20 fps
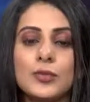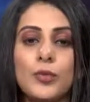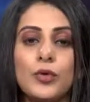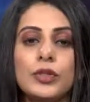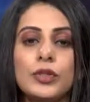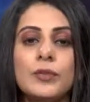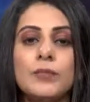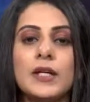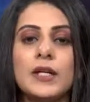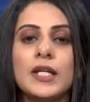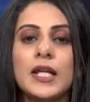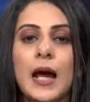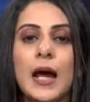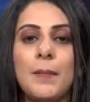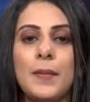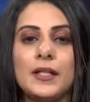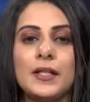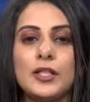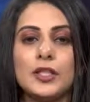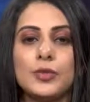Both the
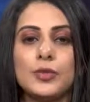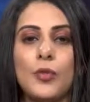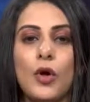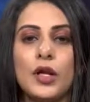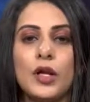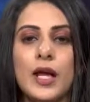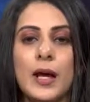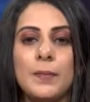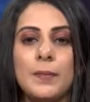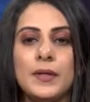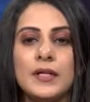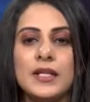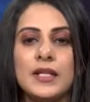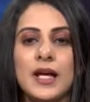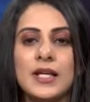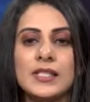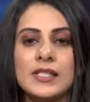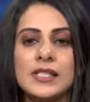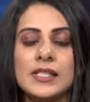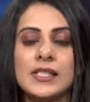mid-cap and the small-cap
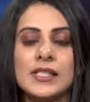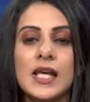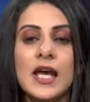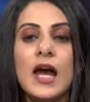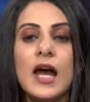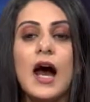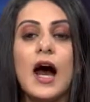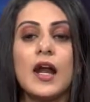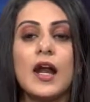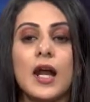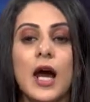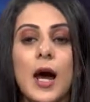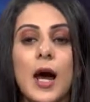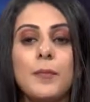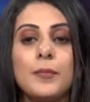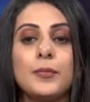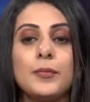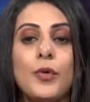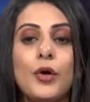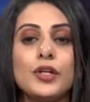indices are
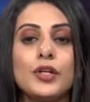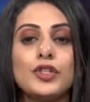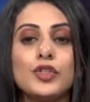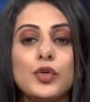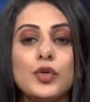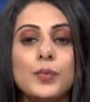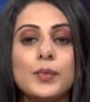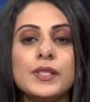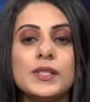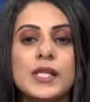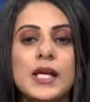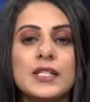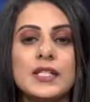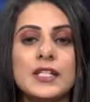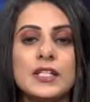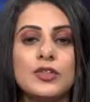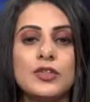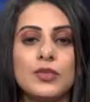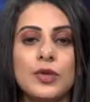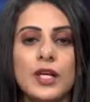up 0.2%
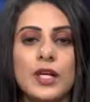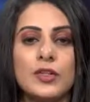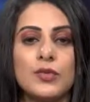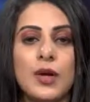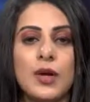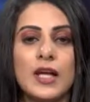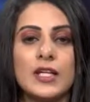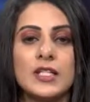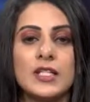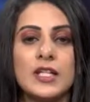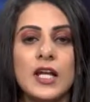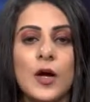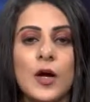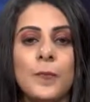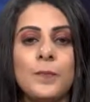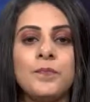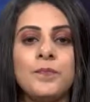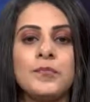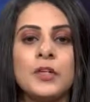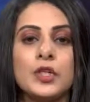in trade right now.